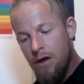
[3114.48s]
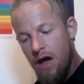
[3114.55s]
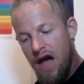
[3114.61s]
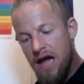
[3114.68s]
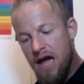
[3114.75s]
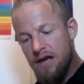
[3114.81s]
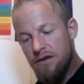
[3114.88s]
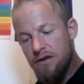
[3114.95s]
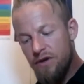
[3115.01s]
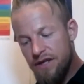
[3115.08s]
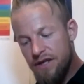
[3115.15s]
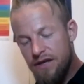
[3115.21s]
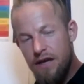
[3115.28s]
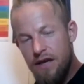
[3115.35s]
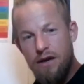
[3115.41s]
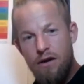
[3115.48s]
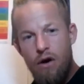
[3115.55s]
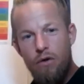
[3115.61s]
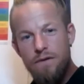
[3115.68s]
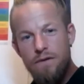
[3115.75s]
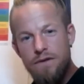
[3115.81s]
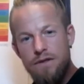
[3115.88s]
And when you set your
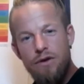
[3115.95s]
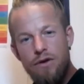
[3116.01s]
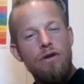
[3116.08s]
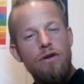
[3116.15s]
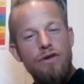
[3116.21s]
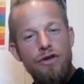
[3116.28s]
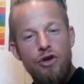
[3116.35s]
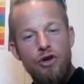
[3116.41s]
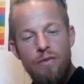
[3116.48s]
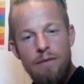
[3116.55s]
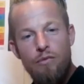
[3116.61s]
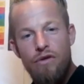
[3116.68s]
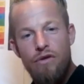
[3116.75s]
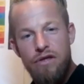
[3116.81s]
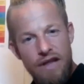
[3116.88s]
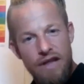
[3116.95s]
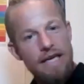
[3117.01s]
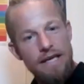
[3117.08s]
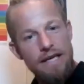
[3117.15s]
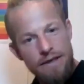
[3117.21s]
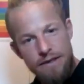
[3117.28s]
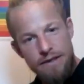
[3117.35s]
goals, try not to accumulate more
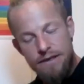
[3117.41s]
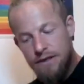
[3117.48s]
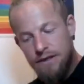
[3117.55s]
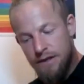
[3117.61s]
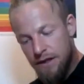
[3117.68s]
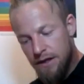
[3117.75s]
things.